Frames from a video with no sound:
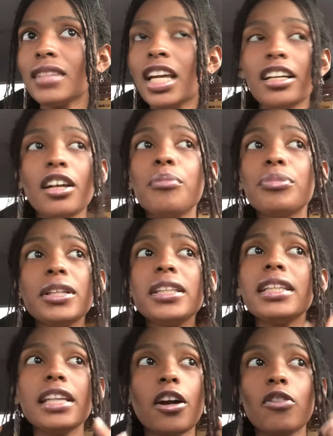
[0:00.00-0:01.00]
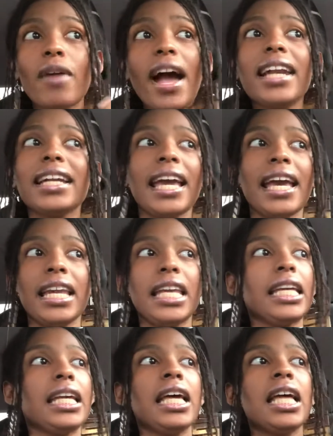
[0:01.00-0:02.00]
completely
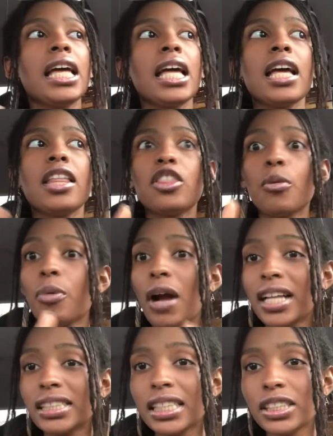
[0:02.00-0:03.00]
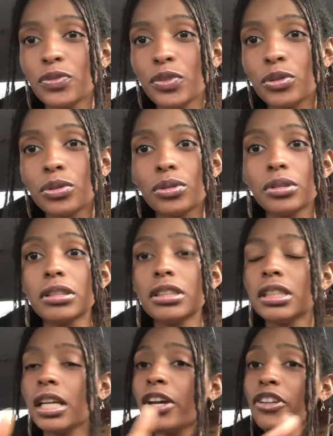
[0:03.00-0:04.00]
eradicating, the processed
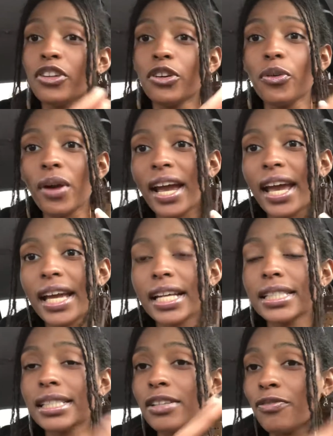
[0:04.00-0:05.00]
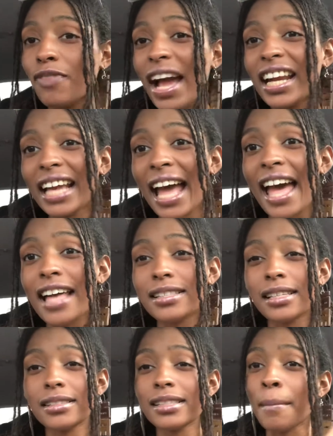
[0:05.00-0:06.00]
foods, the grains, the phytic
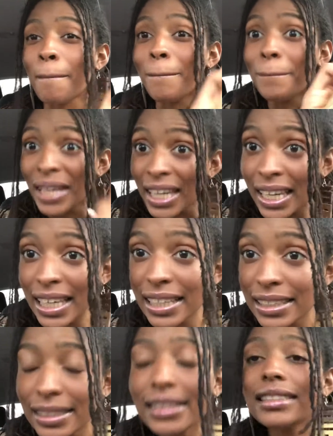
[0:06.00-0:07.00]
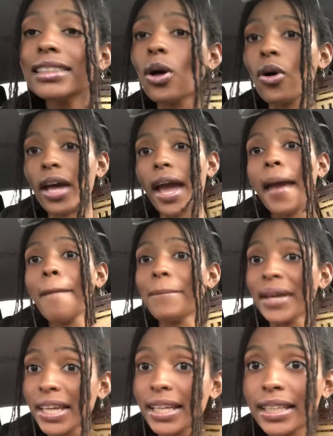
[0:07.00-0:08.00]
acids, and beans, okay?
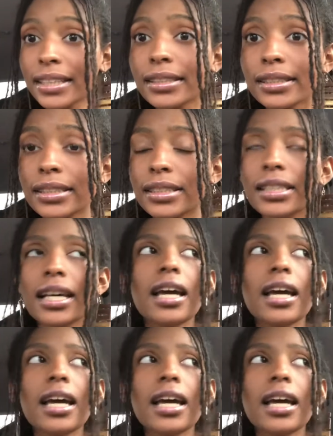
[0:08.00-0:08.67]
Beans.